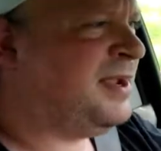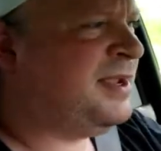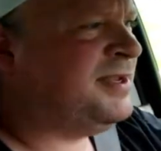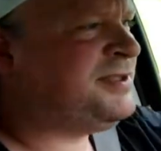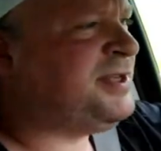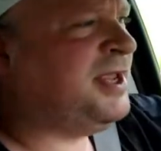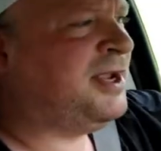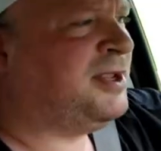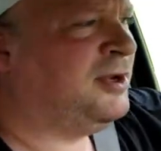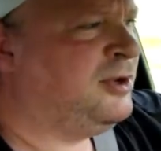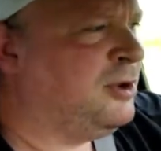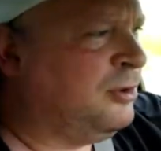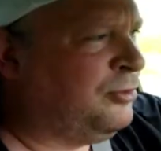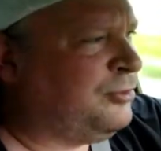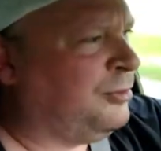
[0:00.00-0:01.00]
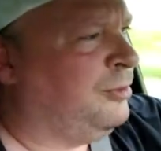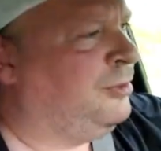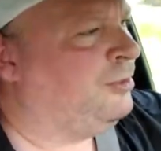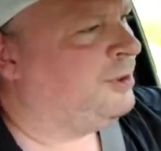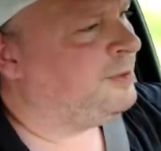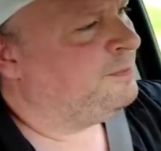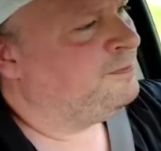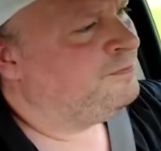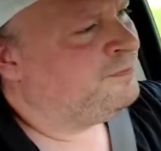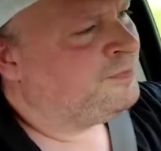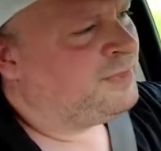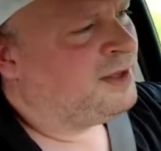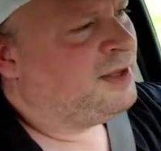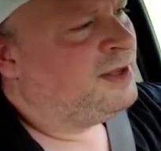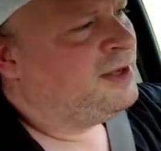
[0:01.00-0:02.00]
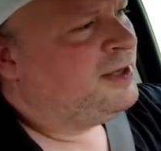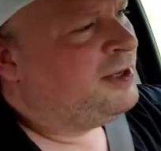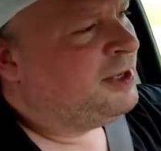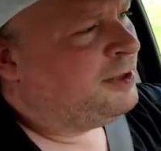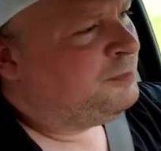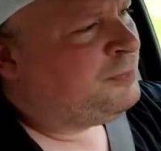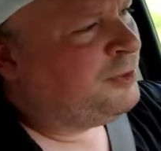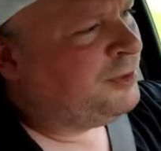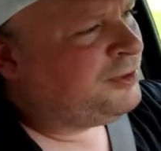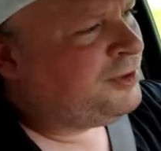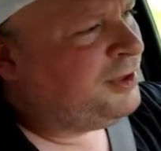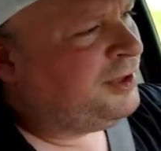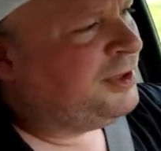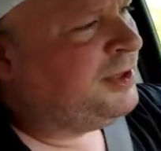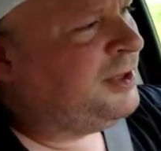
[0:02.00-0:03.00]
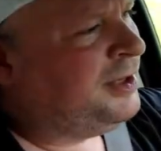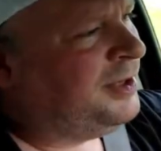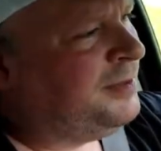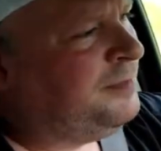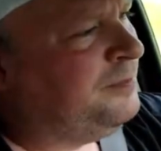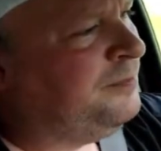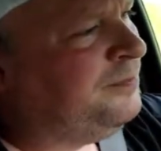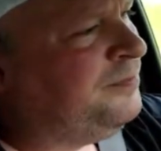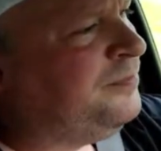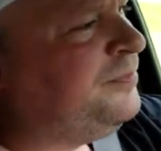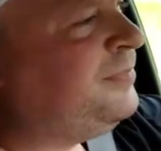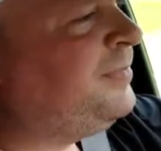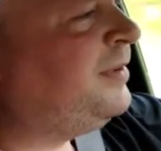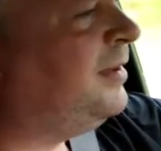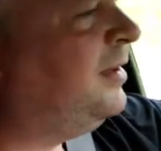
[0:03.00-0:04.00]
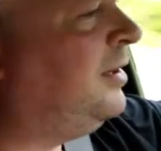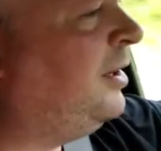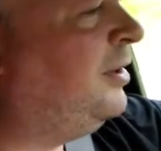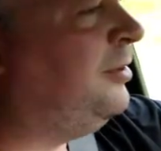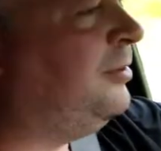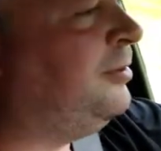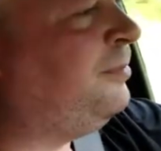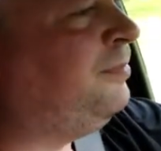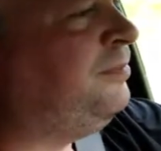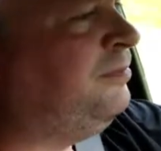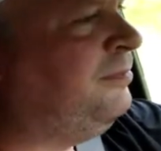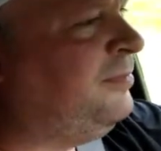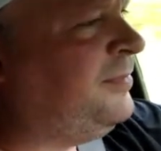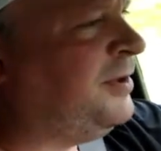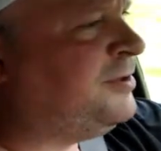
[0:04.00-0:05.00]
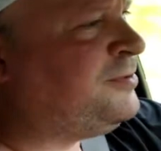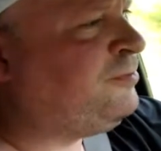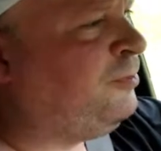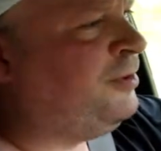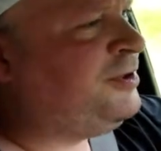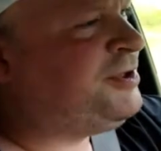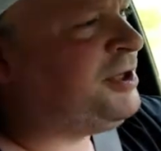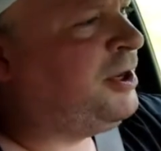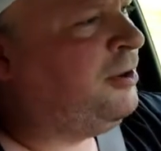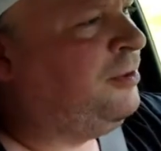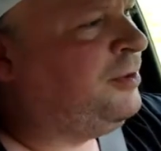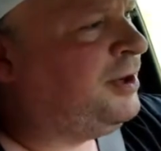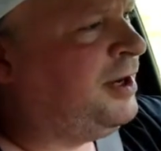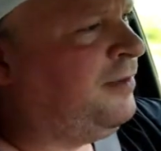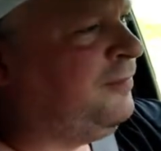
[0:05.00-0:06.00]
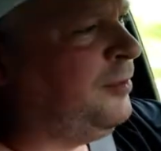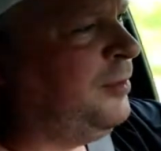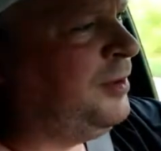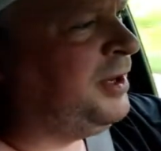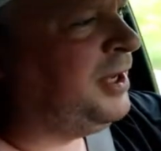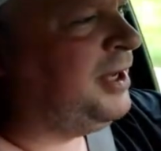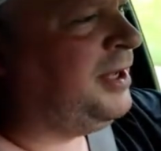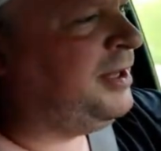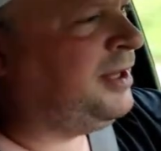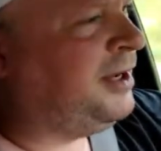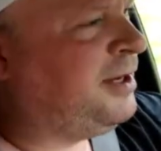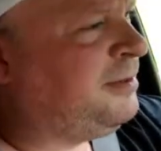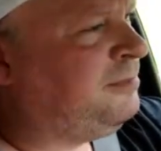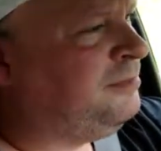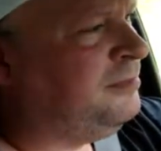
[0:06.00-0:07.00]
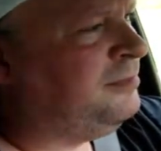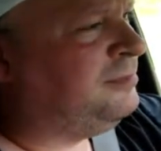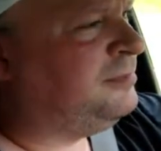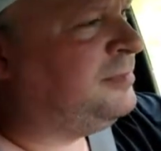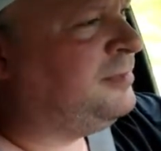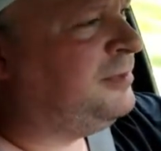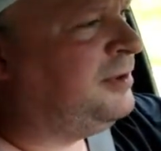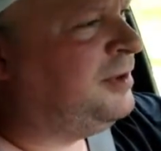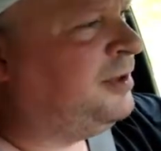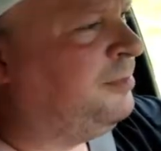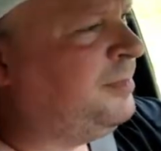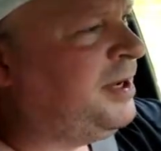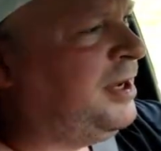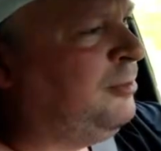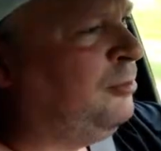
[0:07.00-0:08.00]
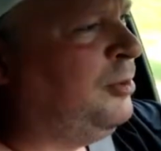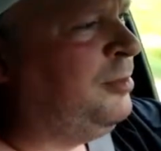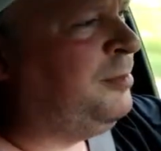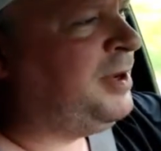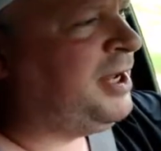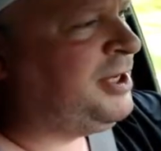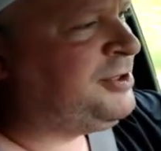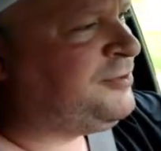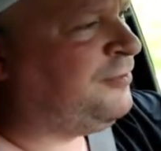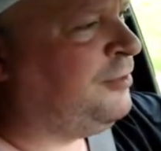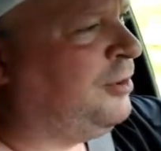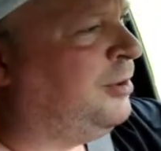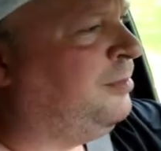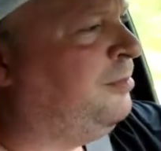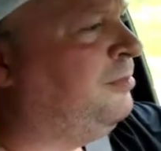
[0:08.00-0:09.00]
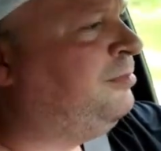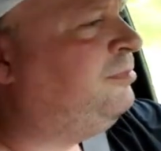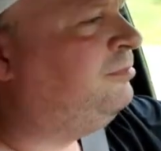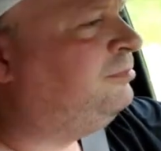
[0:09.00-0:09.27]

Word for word: guess I could go through and, and put the uh, other. There's one show that I've only got like a mat, one match from